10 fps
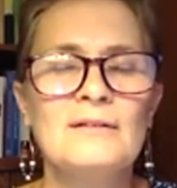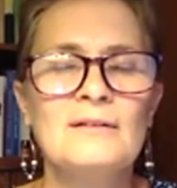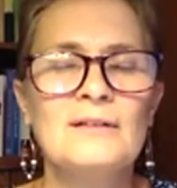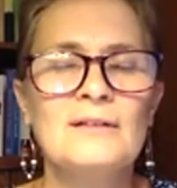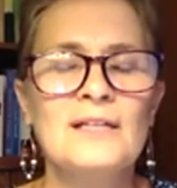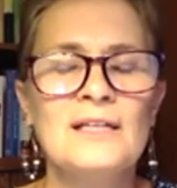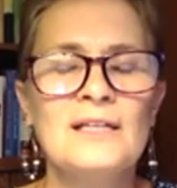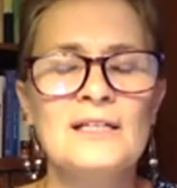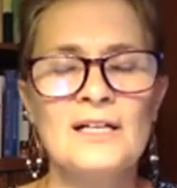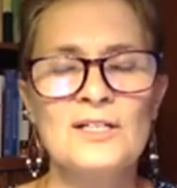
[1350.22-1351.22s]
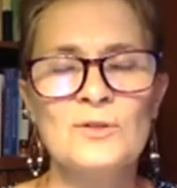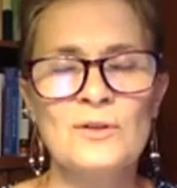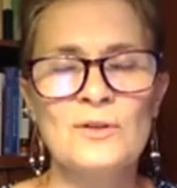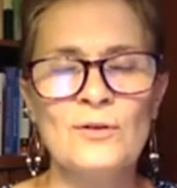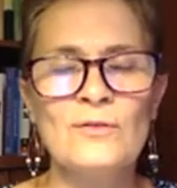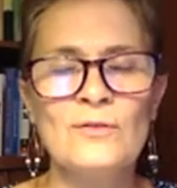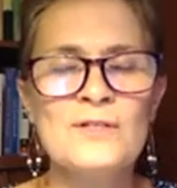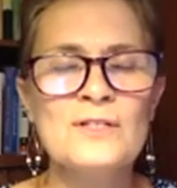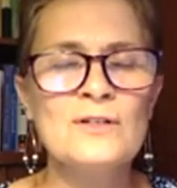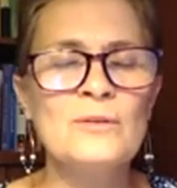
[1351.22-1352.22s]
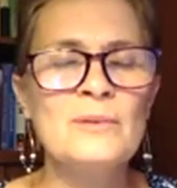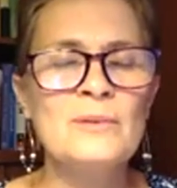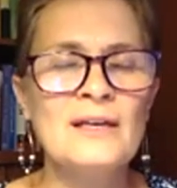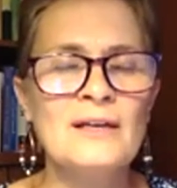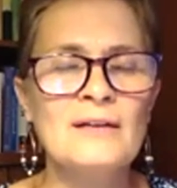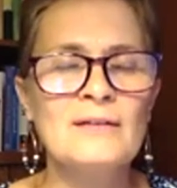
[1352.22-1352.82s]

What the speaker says: Getting in touch with your own physical being